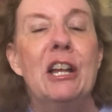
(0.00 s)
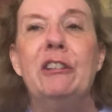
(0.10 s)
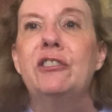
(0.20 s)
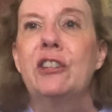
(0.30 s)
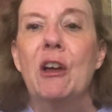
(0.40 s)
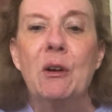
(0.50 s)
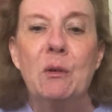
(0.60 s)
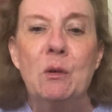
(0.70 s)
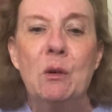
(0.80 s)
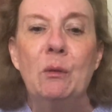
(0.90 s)

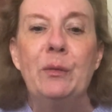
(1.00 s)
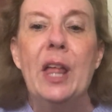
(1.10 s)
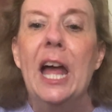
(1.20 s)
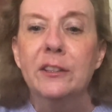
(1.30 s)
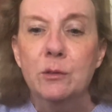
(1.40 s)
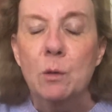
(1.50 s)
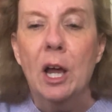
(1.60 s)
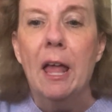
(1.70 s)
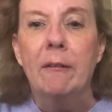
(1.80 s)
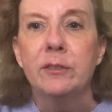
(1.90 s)
So that's
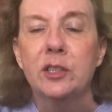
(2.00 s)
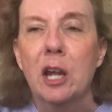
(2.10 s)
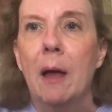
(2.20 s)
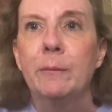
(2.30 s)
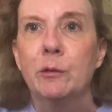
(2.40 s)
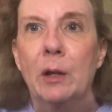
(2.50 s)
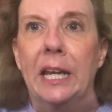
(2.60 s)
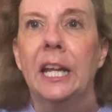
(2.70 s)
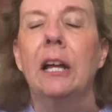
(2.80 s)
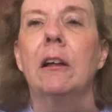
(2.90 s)
why I've stopped
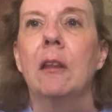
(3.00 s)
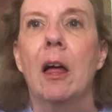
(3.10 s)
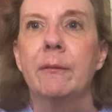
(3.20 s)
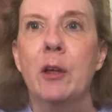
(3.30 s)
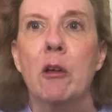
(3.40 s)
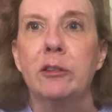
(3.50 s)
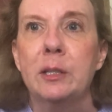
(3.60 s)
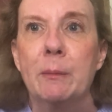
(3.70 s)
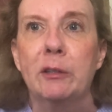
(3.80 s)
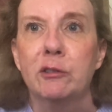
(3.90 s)
reading a lot of
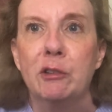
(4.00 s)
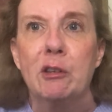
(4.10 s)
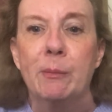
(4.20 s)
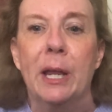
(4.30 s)
cozy mysteries,